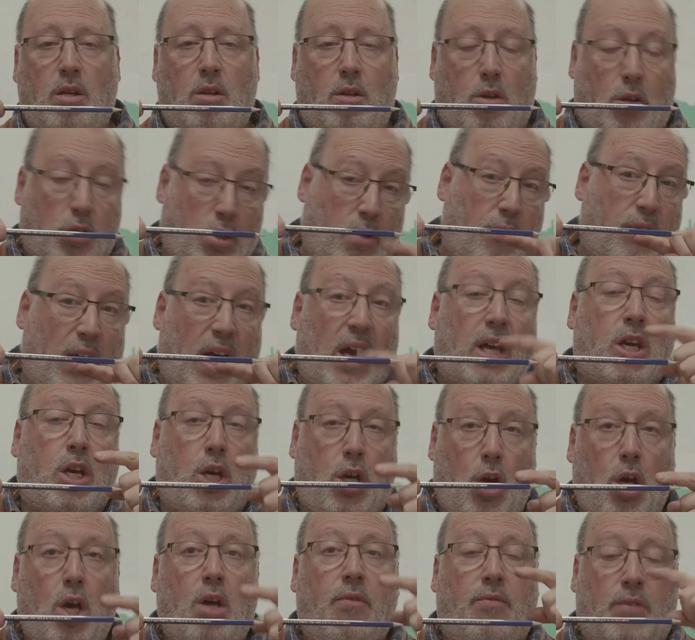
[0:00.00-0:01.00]
because of that
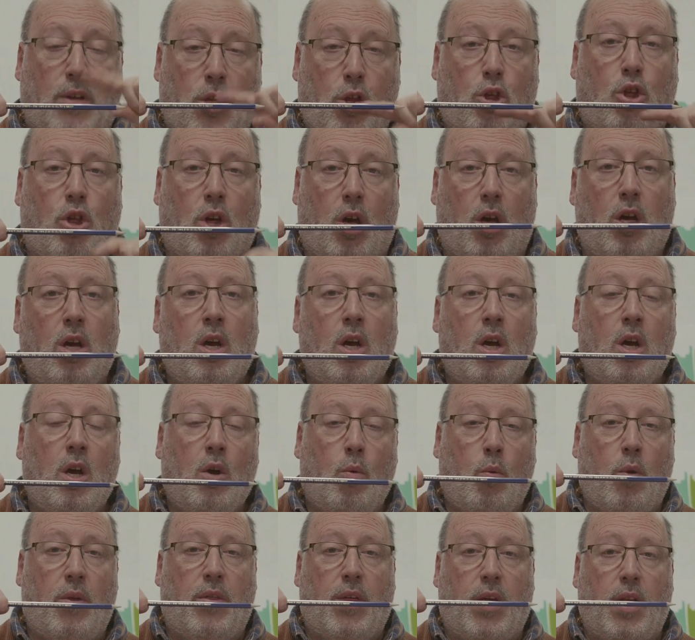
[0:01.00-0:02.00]
curvature
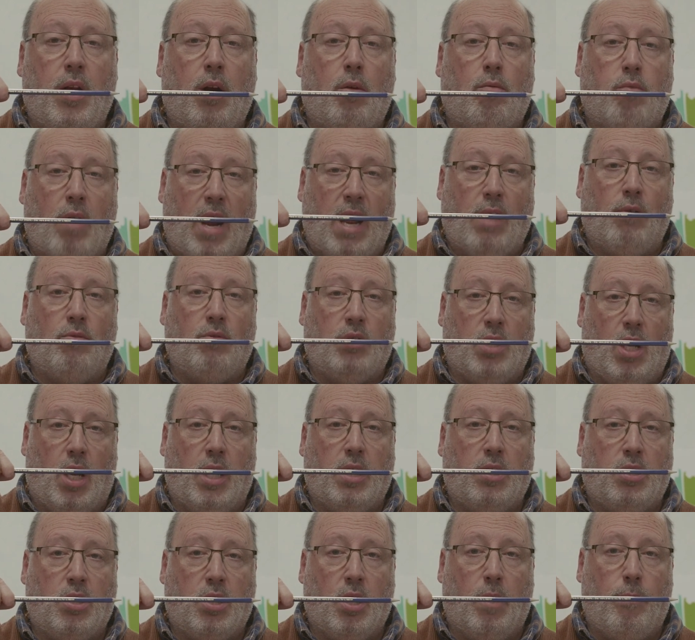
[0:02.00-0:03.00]
within a round
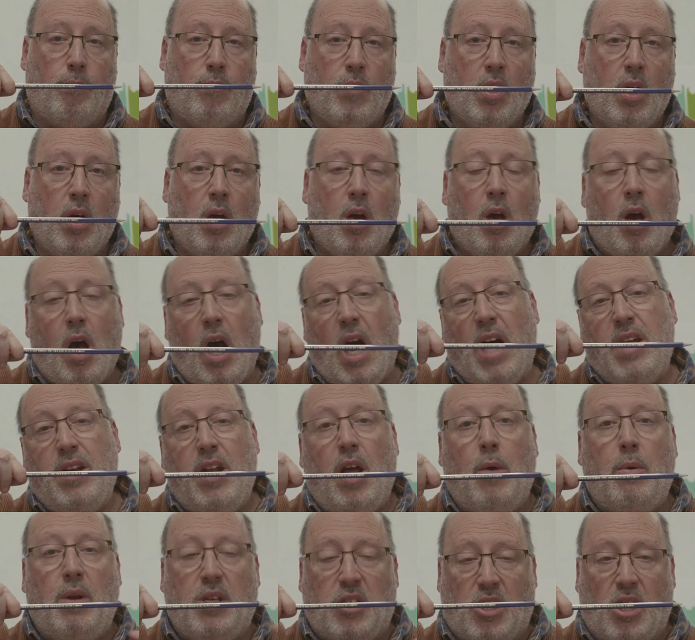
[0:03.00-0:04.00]
item. I
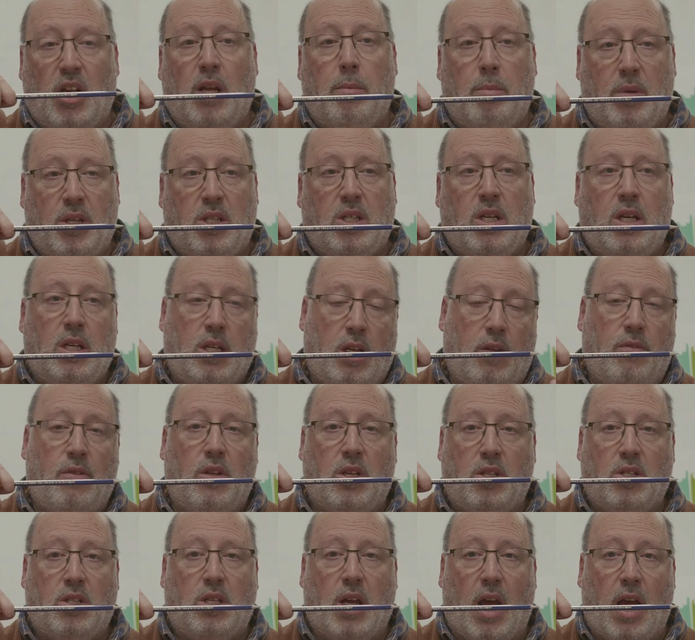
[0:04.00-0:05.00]
know it's limited in
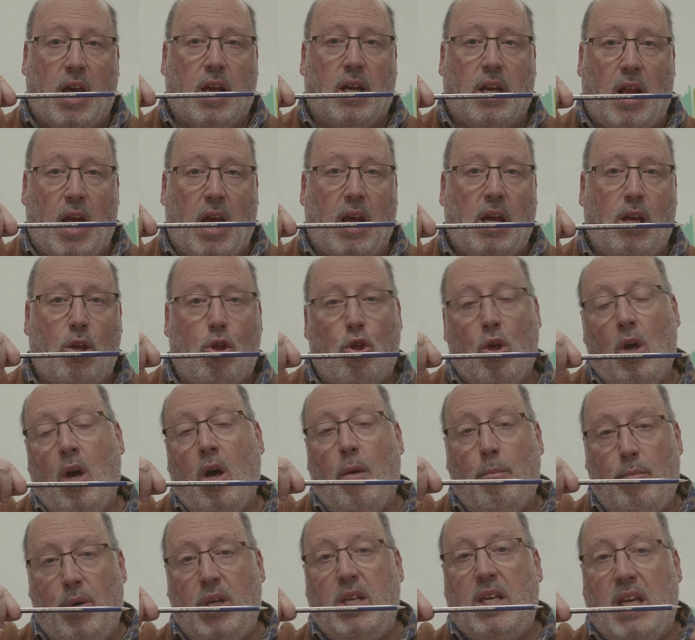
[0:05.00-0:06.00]
this day and age,
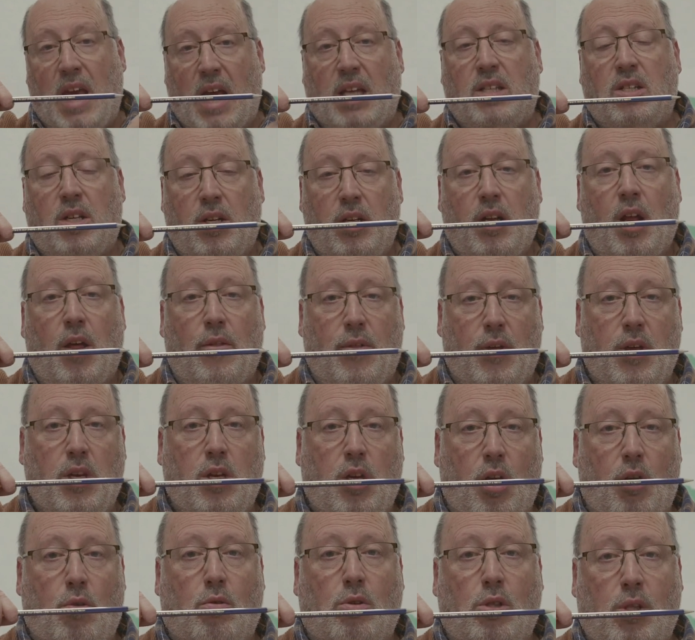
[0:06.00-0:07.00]
but yet another
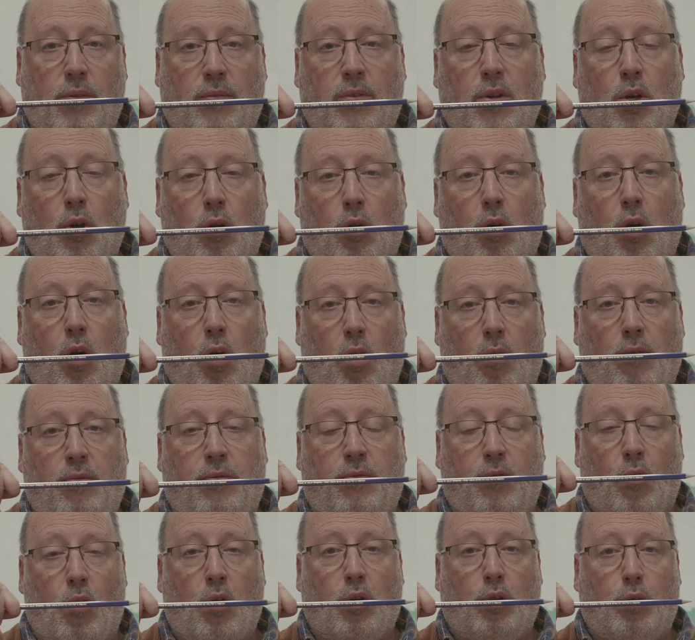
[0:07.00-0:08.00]
use for your hot
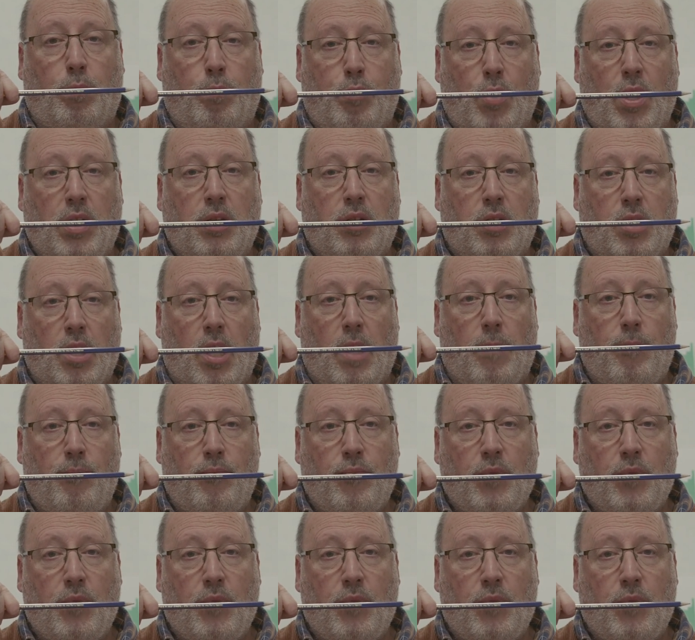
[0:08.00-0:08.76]
foil printer.